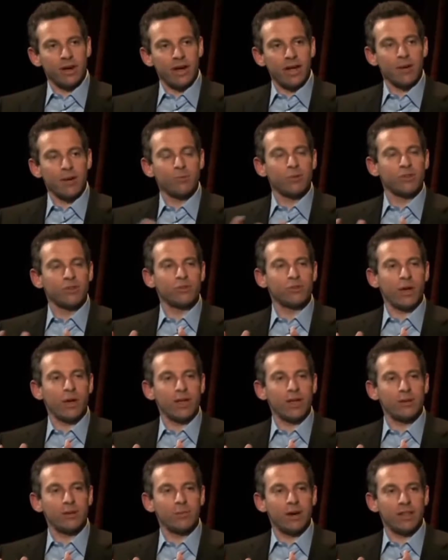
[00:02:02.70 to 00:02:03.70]
And I am
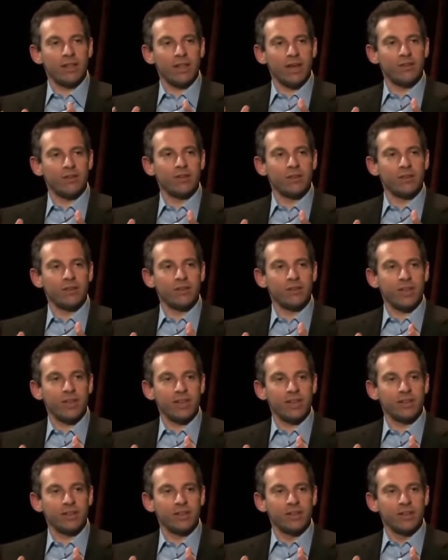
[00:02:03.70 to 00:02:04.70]
persuaded by the evidence
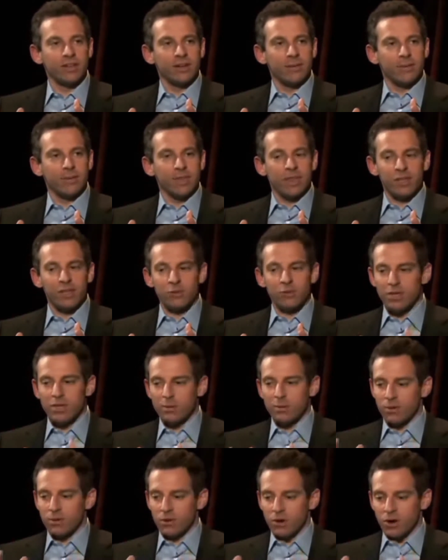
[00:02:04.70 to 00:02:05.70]
that these
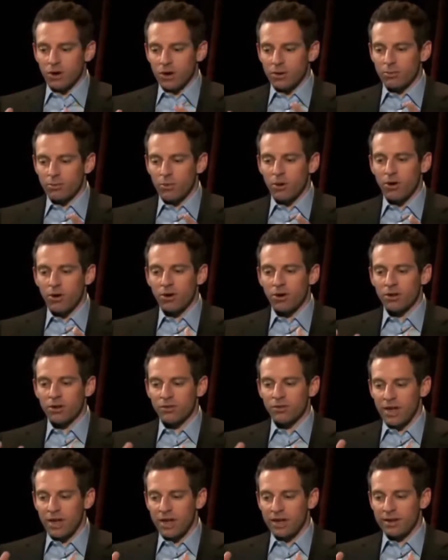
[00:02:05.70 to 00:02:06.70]
people are
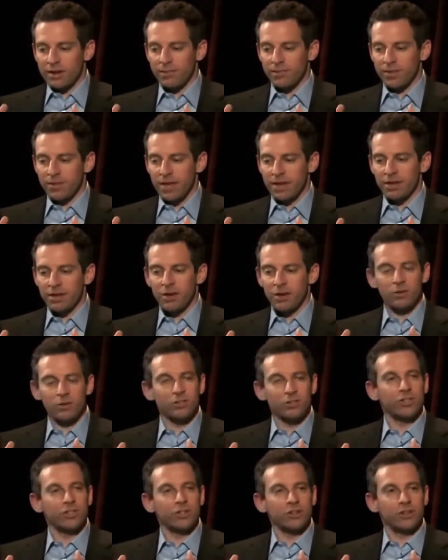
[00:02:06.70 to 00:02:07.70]
part of a, a
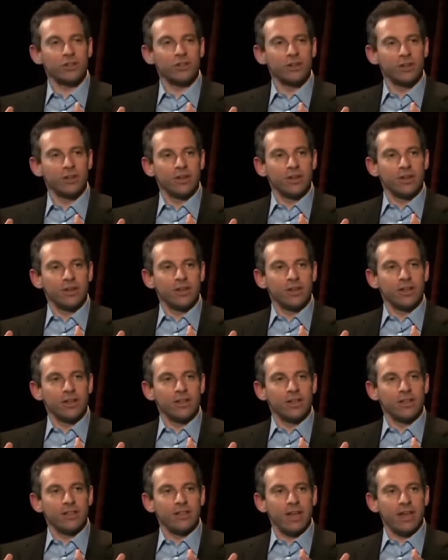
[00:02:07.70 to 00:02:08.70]
culture
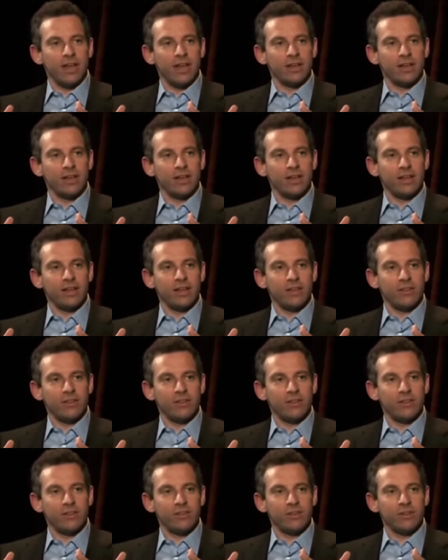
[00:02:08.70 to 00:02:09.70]
that
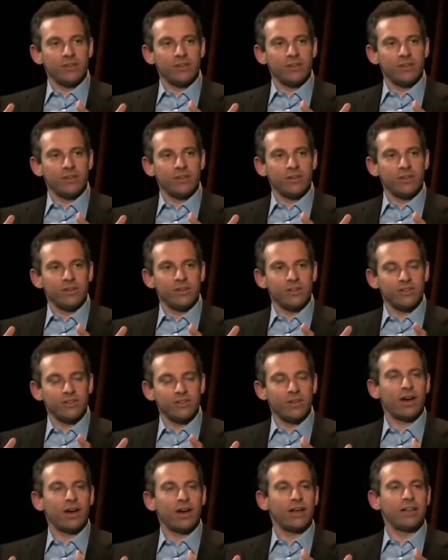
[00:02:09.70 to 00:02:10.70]
is
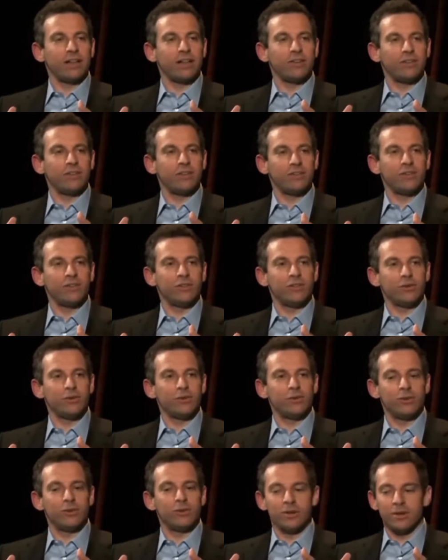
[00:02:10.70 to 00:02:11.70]
designed
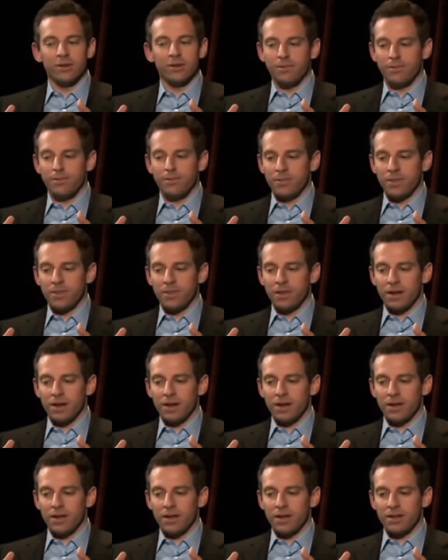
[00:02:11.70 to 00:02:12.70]
to
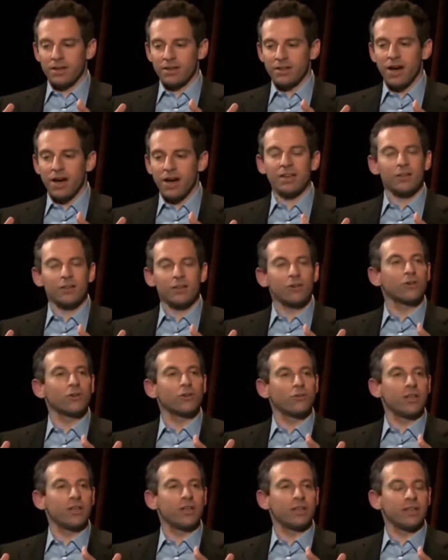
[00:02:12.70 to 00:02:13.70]
uh, not look
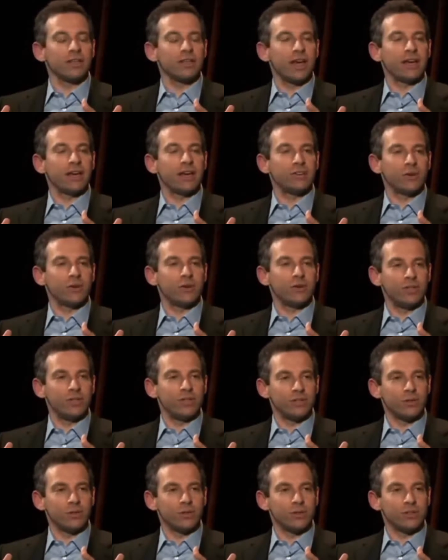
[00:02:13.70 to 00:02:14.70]
critically at its own
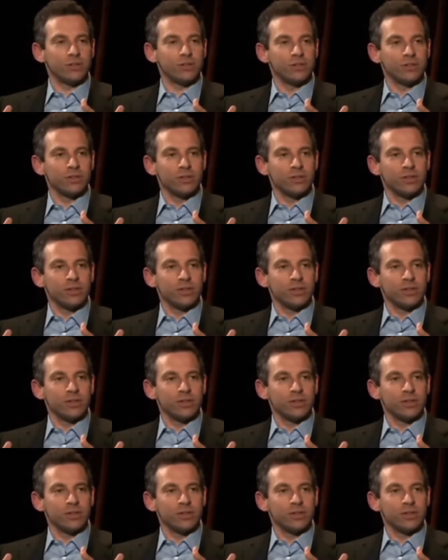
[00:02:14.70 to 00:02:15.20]
discourse.